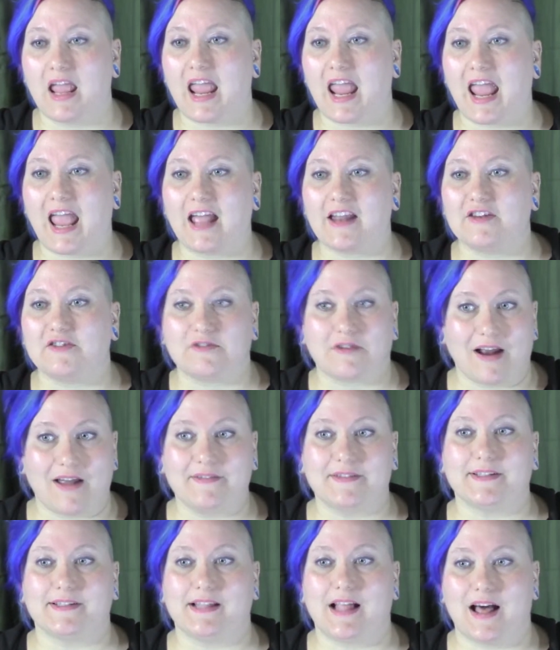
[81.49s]
and
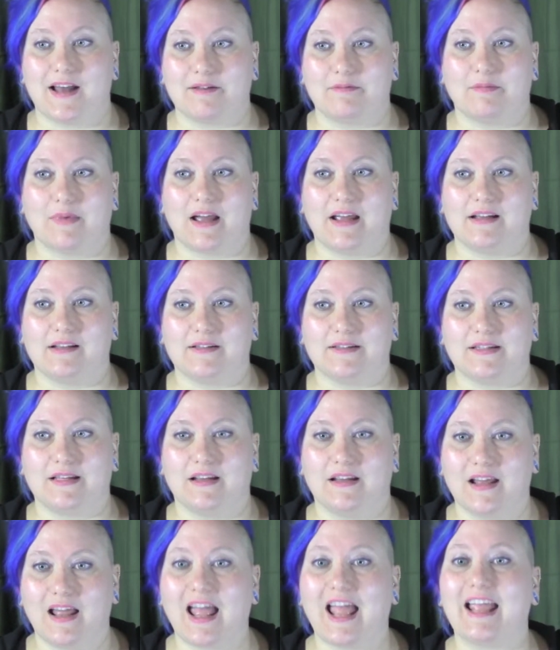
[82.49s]
drives a lot of miles,
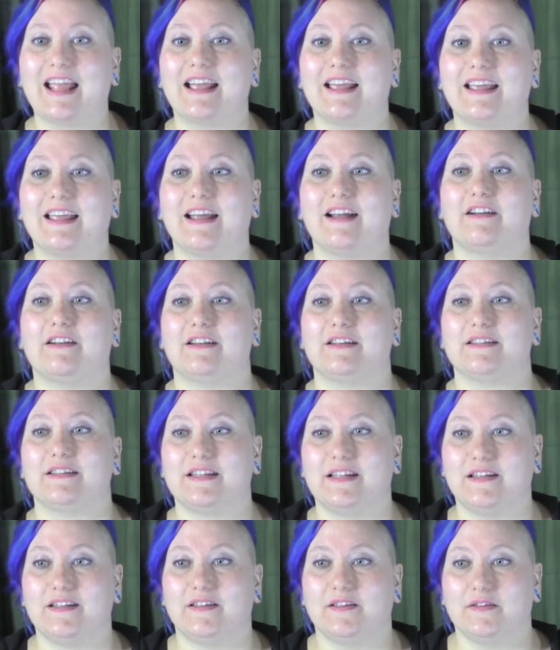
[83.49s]
I
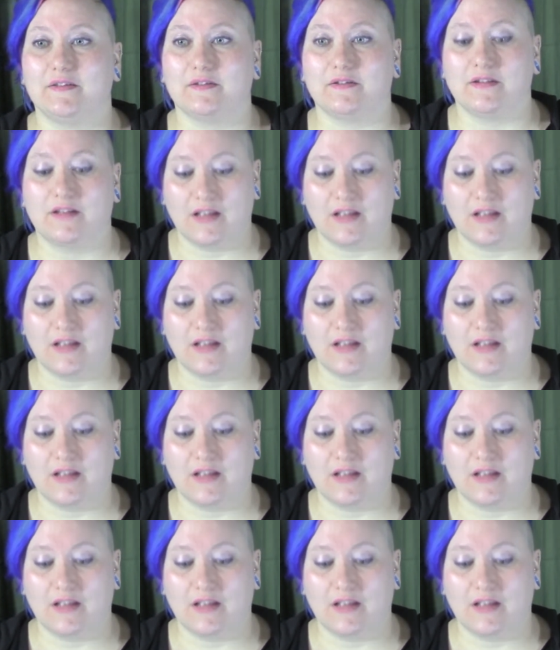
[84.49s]
guarantee you,